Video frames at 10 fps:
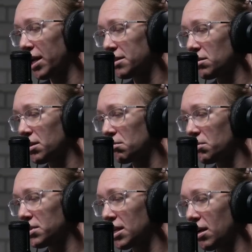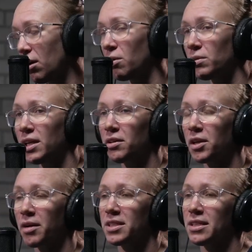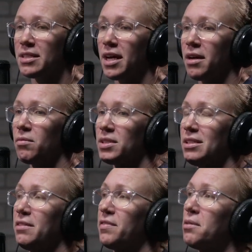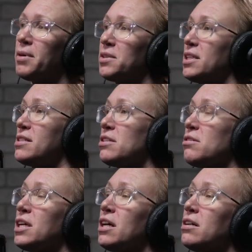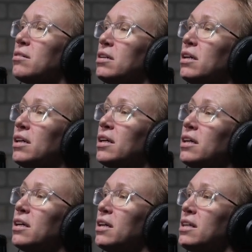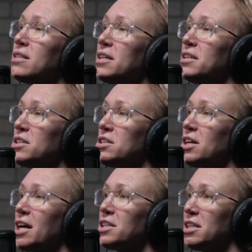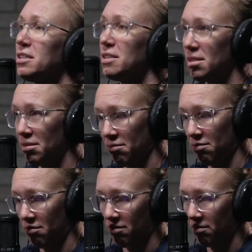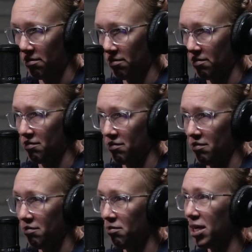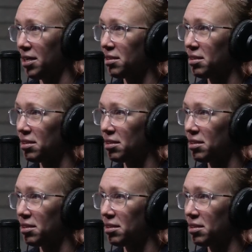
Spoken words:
So then what was that? Oh, the other thing I was going to say, what's different about the studio is the distractions. What?